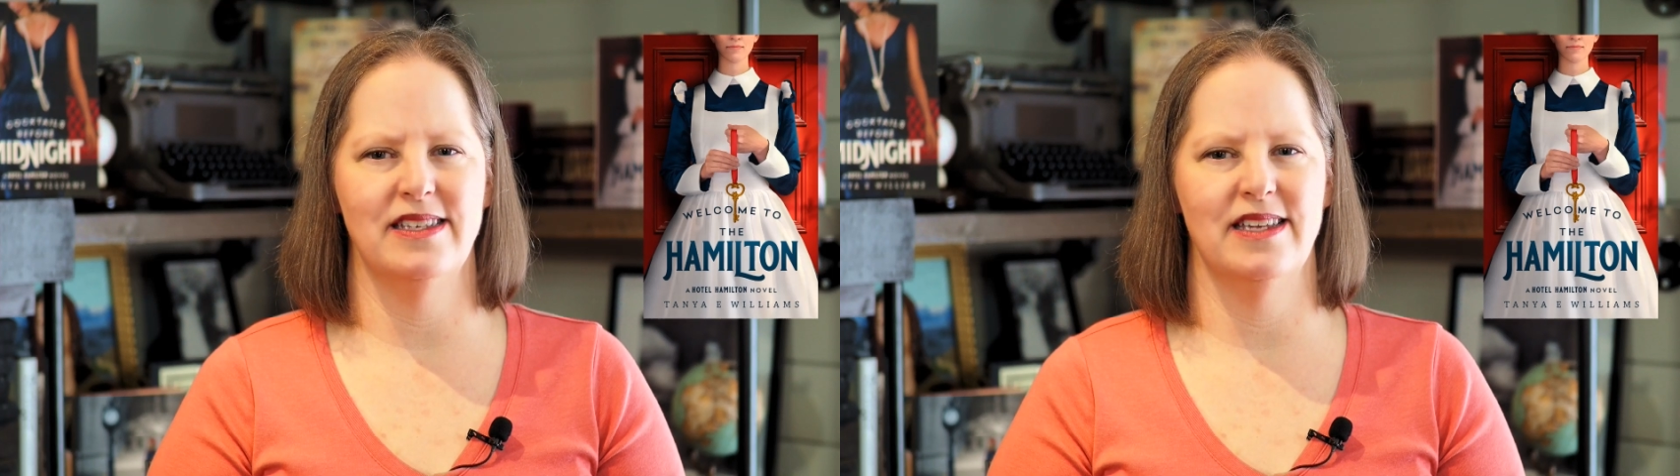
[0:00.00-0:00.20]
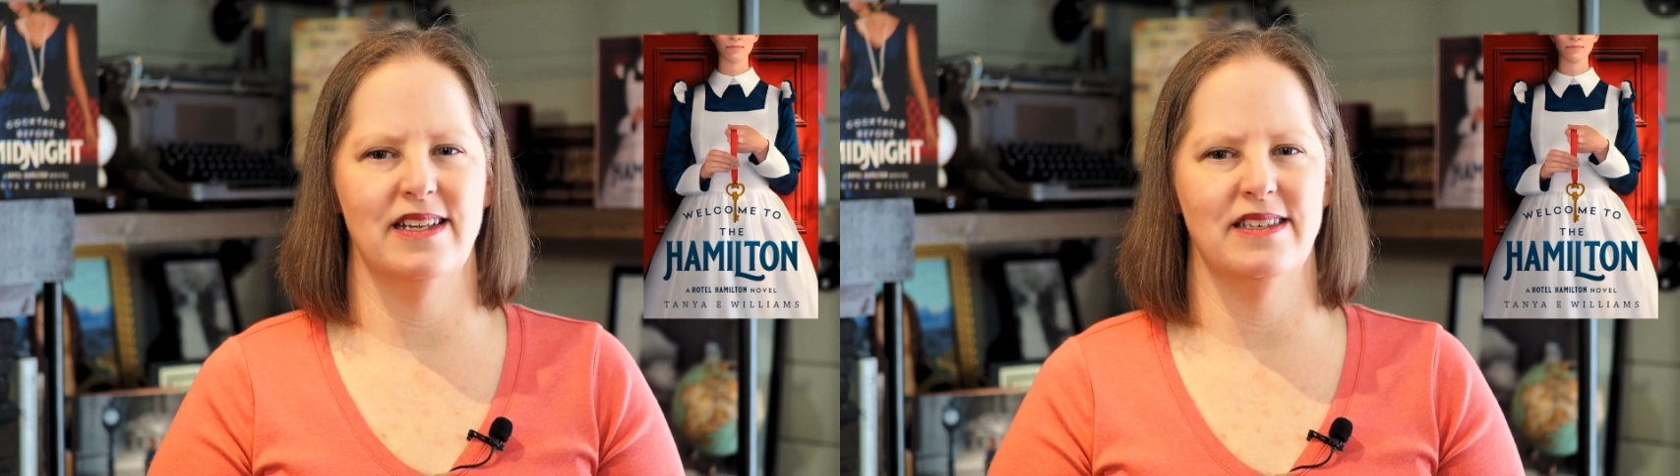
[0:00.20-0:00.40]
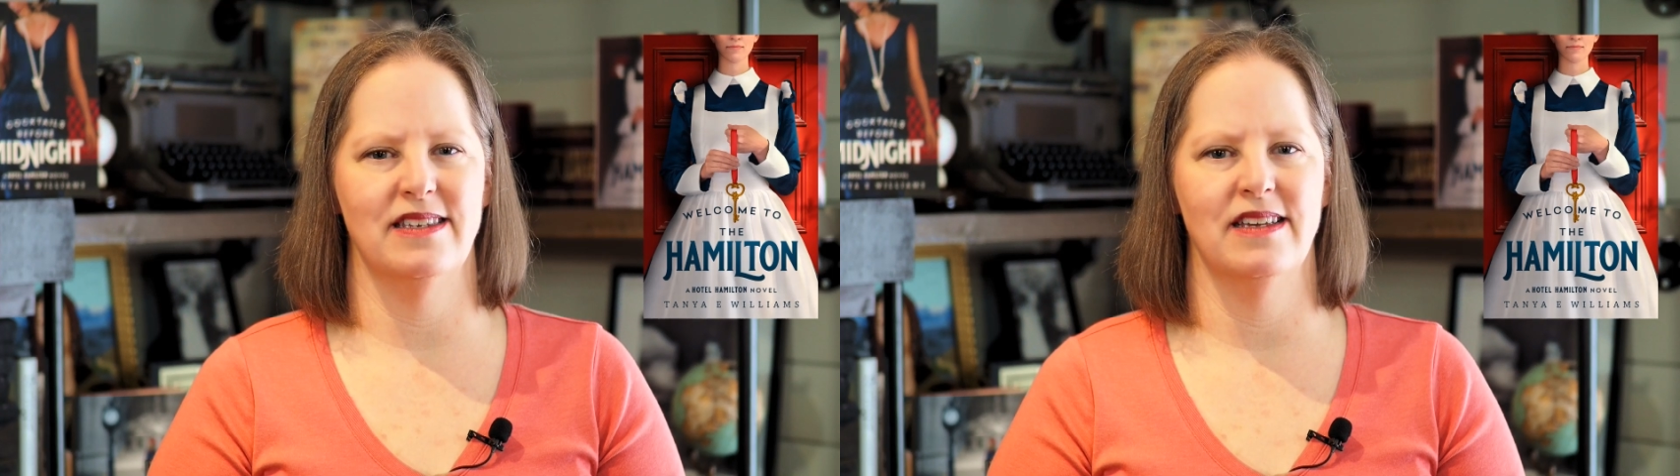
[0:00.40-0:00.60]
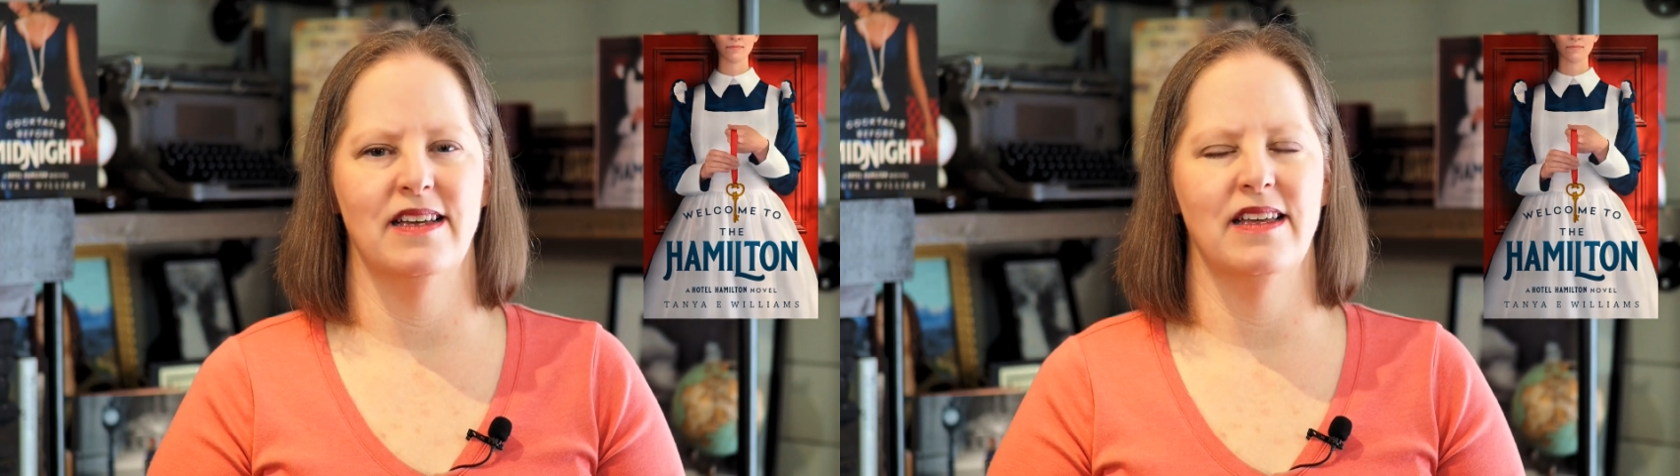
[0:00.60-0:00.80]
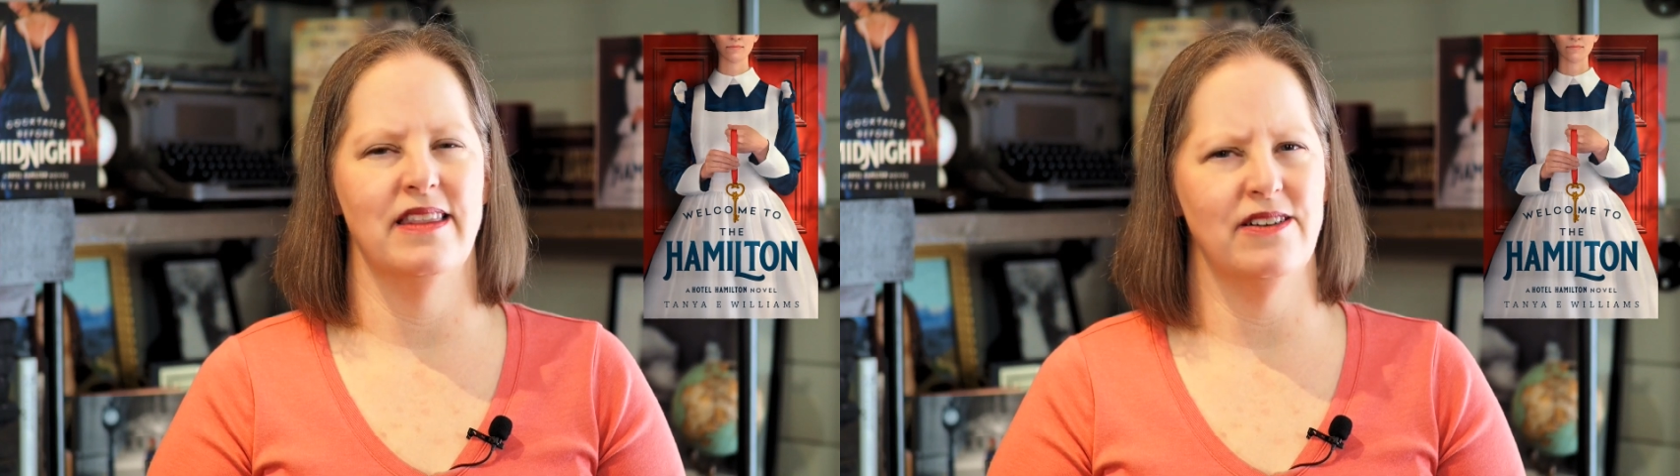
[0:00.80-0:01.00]
says,
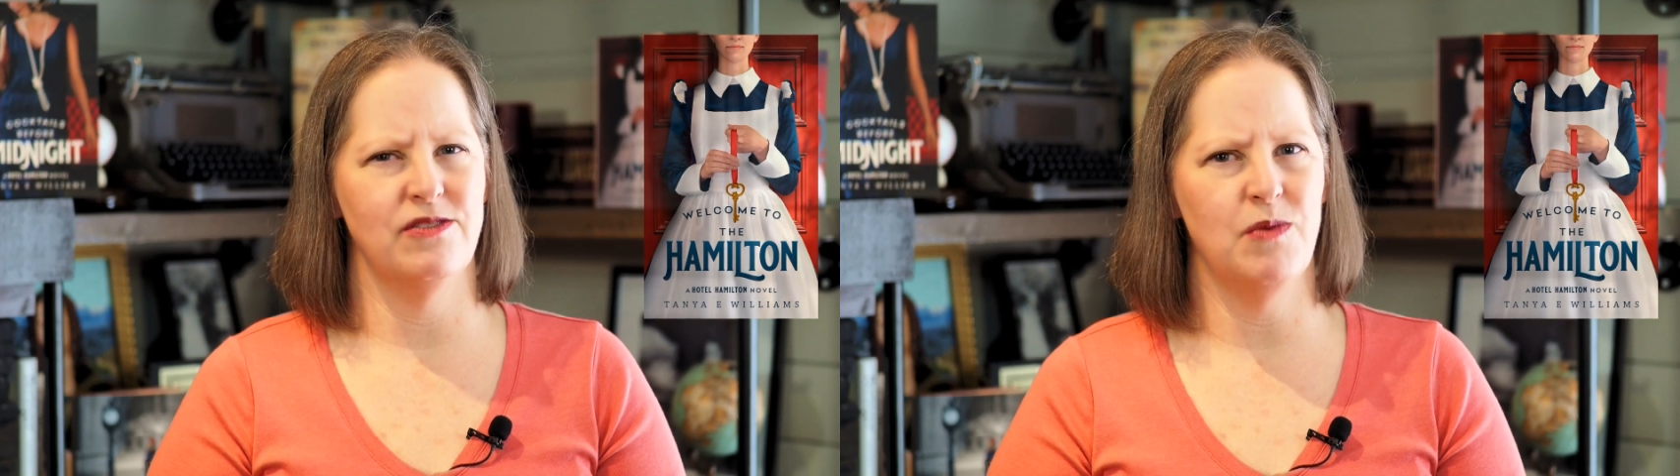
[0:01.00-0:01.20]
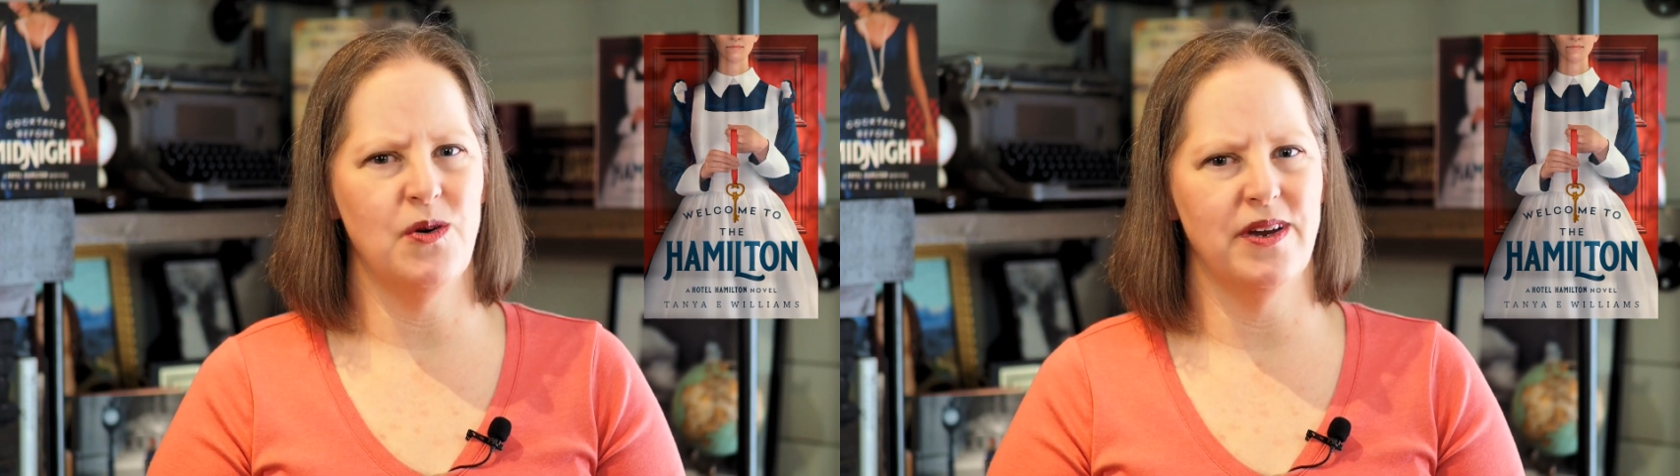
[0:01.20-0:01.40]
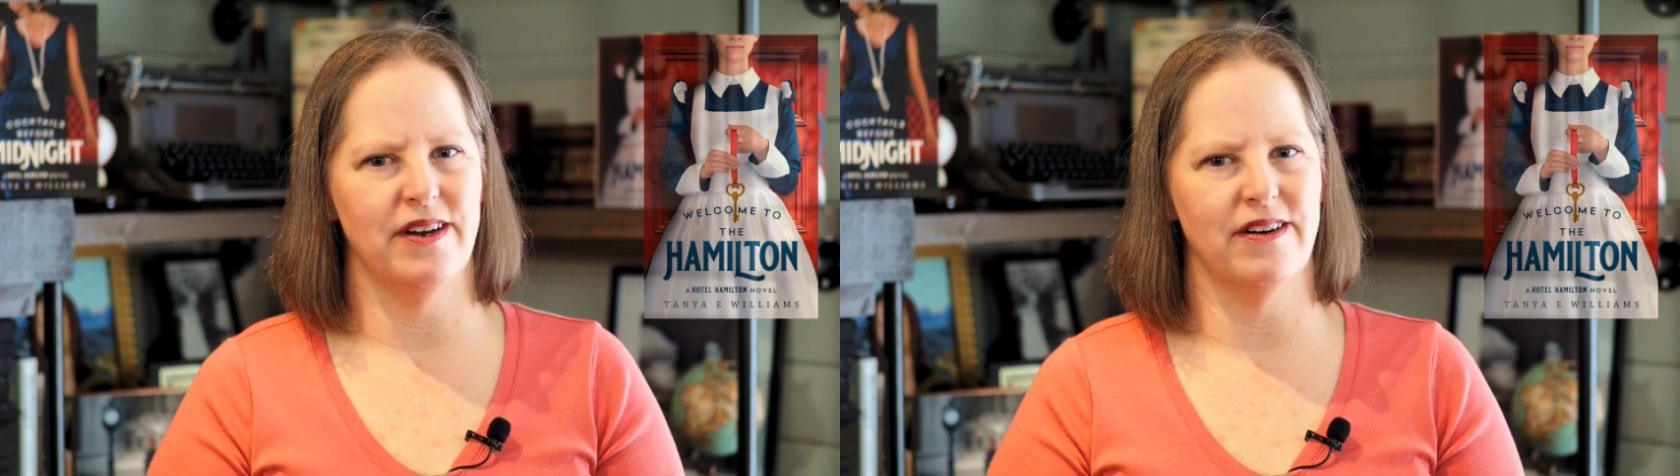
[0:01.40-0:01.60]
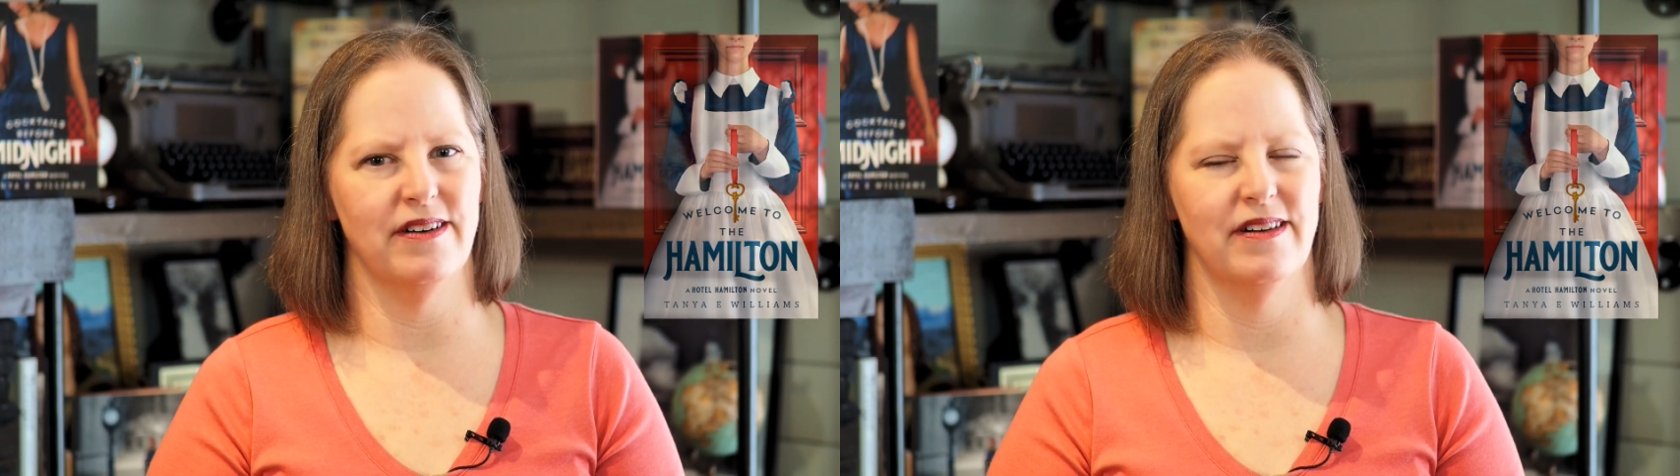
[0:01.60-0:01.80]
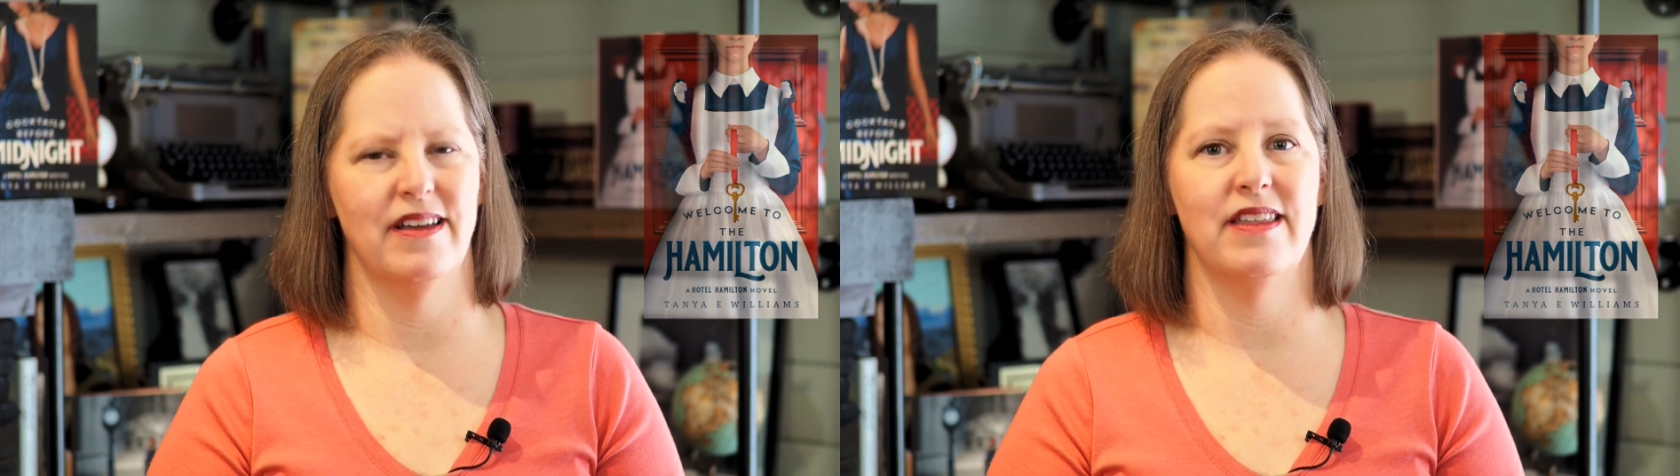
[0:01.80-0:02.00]
"There's more here.